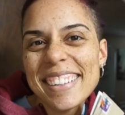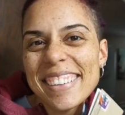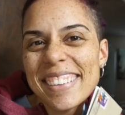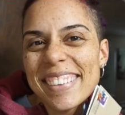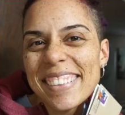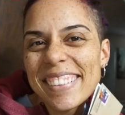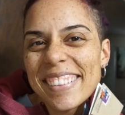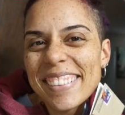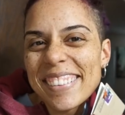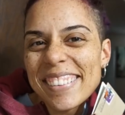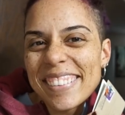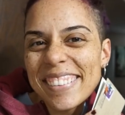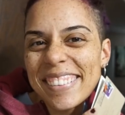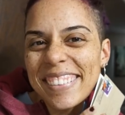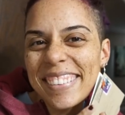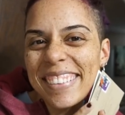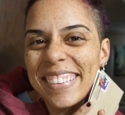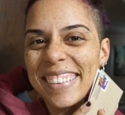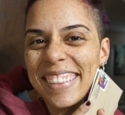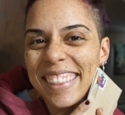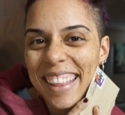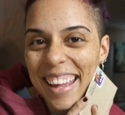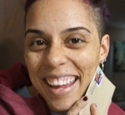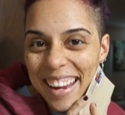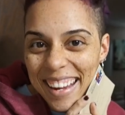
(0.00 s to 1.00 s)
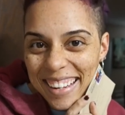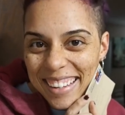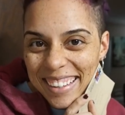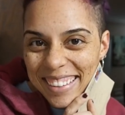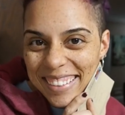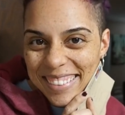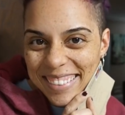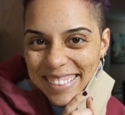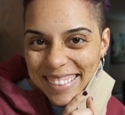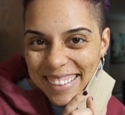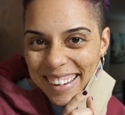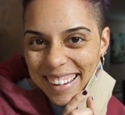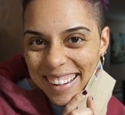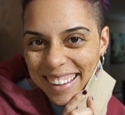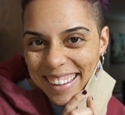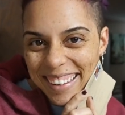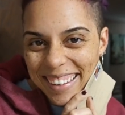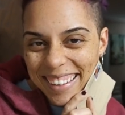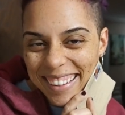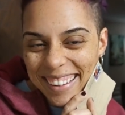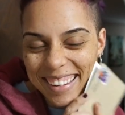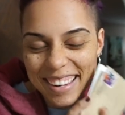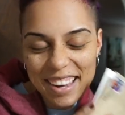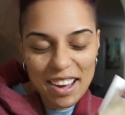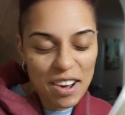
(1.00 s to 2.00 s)
Oh, thank you,
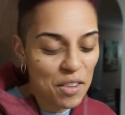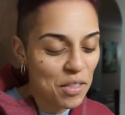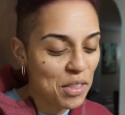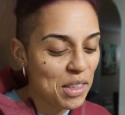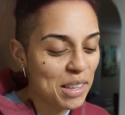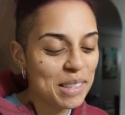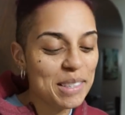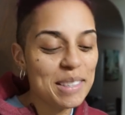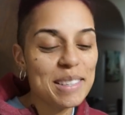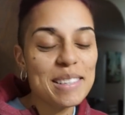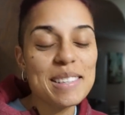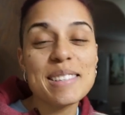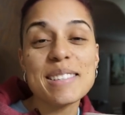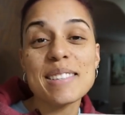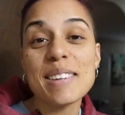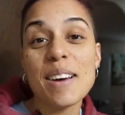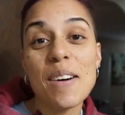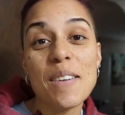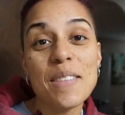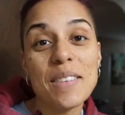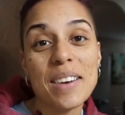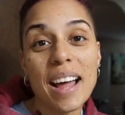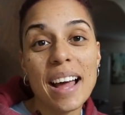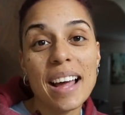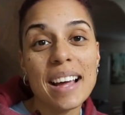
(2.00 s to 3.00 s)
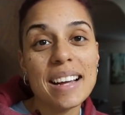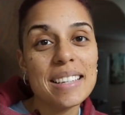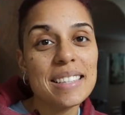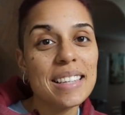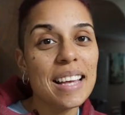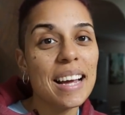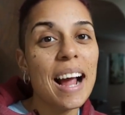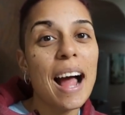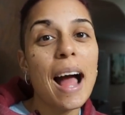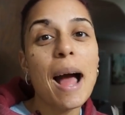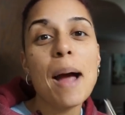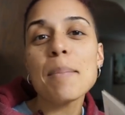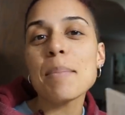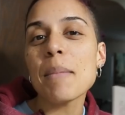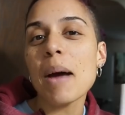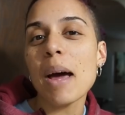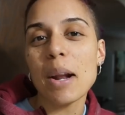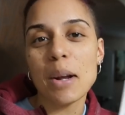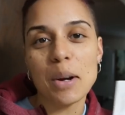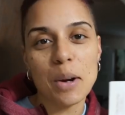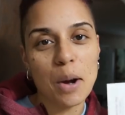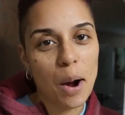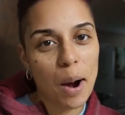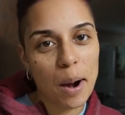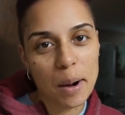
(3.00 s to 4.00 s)
Chella. Oh, this is so nice. Like, I'm
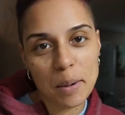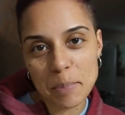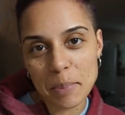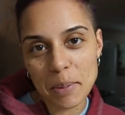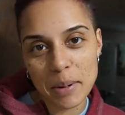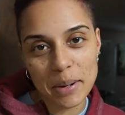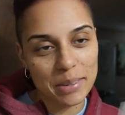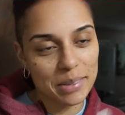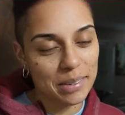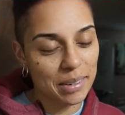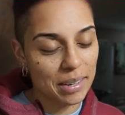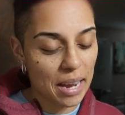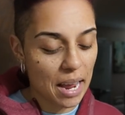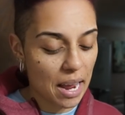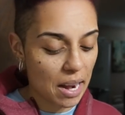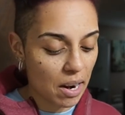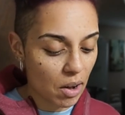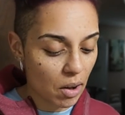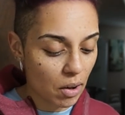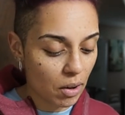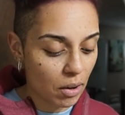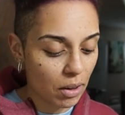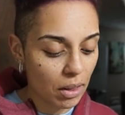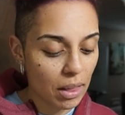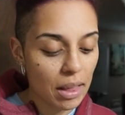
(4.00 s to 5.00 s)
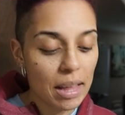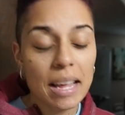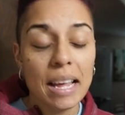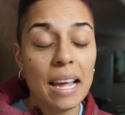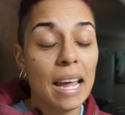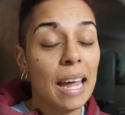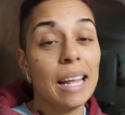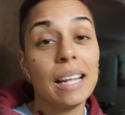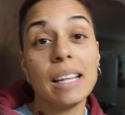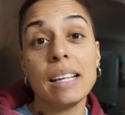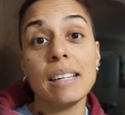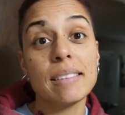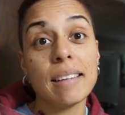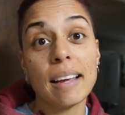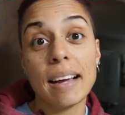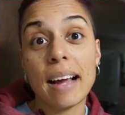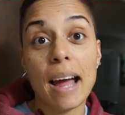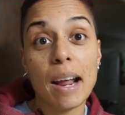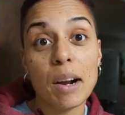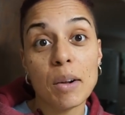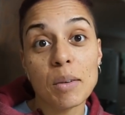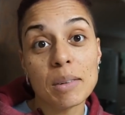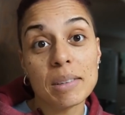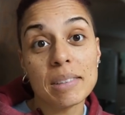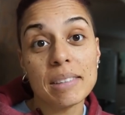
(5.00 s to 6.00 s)
not a card person at all. At least, like,
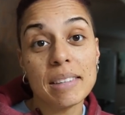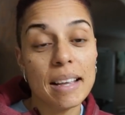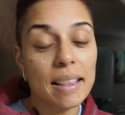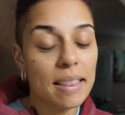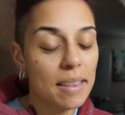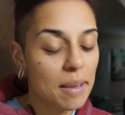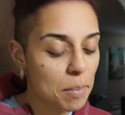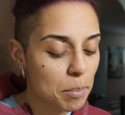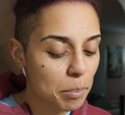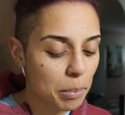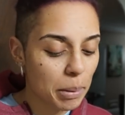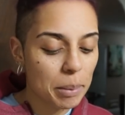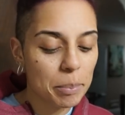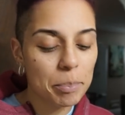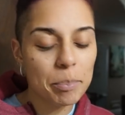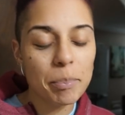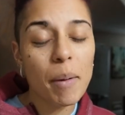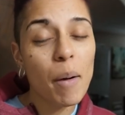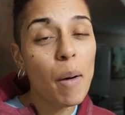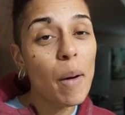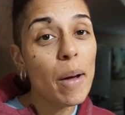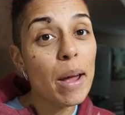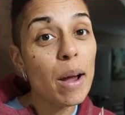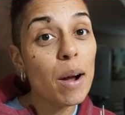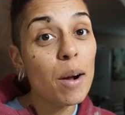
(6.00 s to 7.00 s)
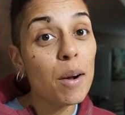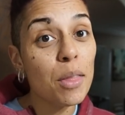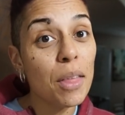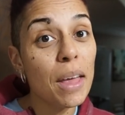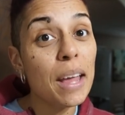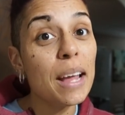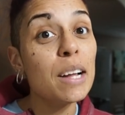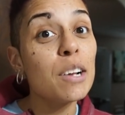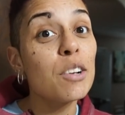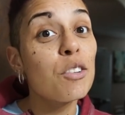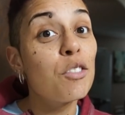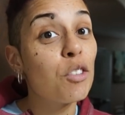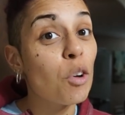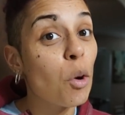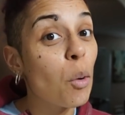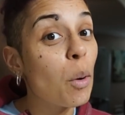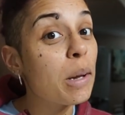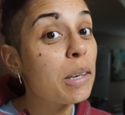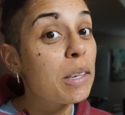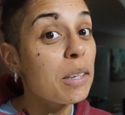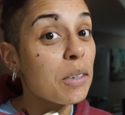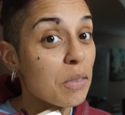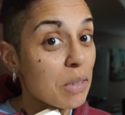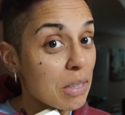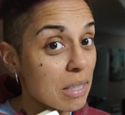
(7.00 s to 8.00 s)
I don't send them, but boy, are they a
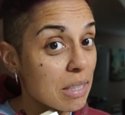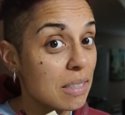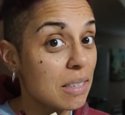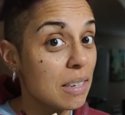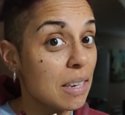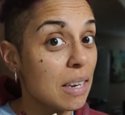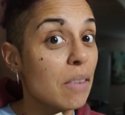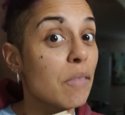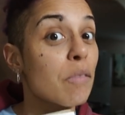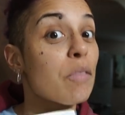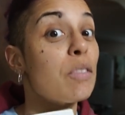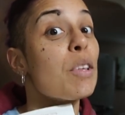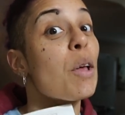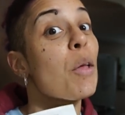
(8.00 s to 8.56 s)
joy to receive.